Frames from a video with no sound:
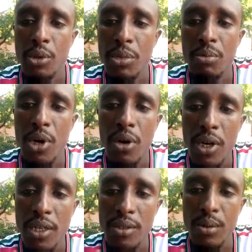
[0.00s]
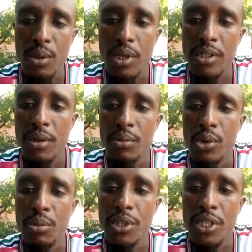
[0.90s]
be bloggers. We want them
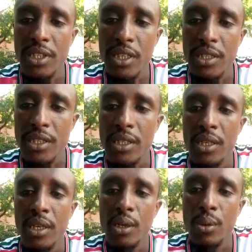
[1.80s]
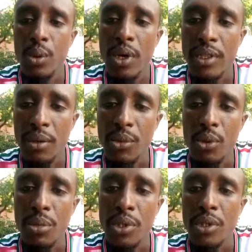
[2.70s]
to be teachers. We want them
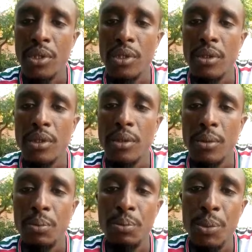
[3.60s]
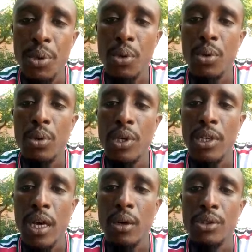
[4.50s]
to be people who
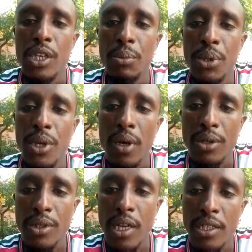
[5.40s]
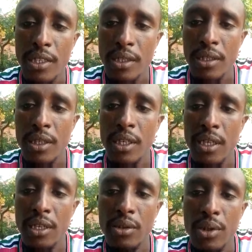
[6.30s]
will now champion our society
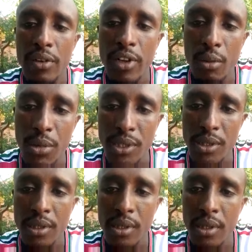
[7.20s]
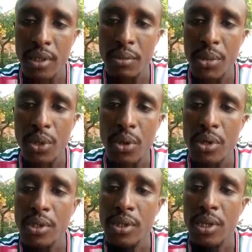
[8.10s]
into development.
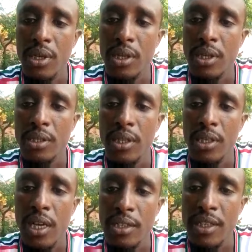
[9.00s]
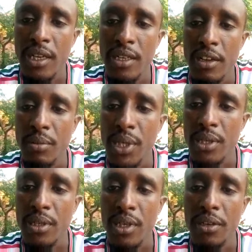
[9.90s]
Because the girl child have
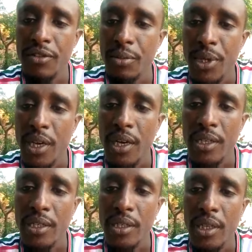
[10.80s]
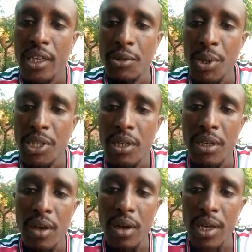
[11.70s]
been left behind,
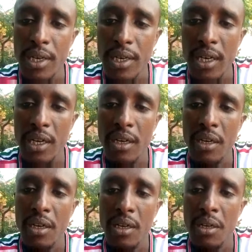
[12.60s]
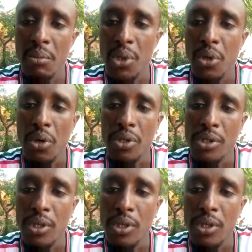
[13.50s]
especially in our area, because